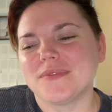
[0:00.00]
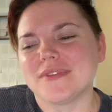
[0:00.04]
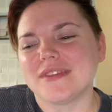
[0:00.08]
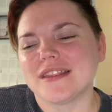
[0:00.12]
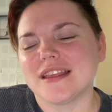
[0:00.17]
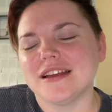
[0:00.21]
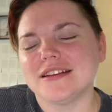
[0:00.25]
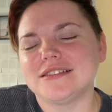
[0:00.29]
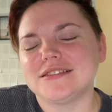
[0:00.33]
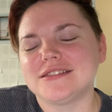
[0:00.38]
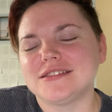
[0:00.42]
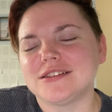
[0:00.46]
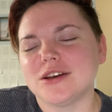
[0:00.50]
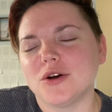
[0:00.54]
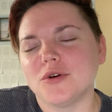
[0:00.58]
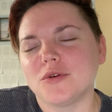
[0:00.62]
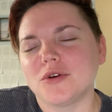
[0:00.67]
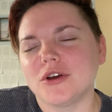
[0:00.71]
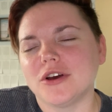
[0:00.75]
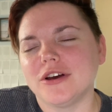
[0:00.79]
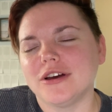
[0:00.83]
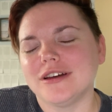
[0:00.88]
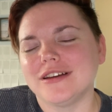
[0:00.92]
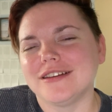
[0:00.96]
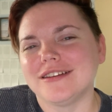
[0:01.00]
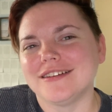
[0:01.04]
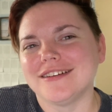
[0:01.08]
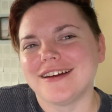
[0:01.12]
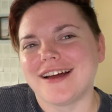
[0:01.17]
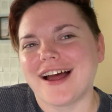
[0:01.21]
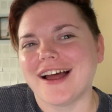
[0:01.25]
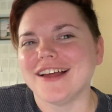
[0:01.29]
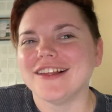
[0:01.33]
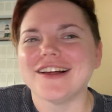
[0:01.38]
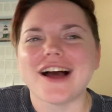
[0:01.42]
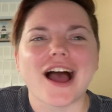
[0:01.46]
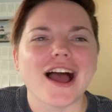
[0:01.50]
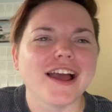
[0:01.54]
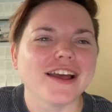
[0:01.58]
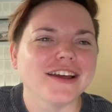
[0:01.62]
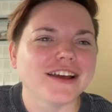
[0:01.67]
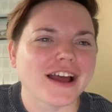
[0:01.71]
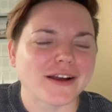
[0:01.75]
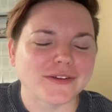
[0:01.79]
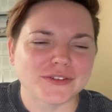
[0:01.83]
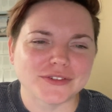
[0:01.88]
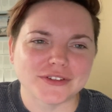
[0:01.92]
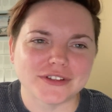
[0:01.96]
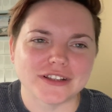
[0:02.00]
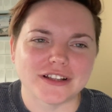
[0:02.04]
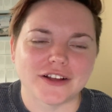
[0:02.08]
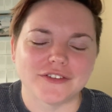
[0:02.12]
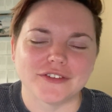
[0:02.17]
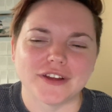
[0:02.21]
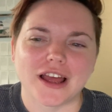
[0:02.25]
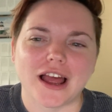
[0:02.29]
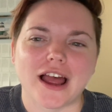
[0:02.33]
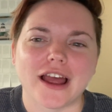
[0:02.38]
it's so good. I absolutely love it.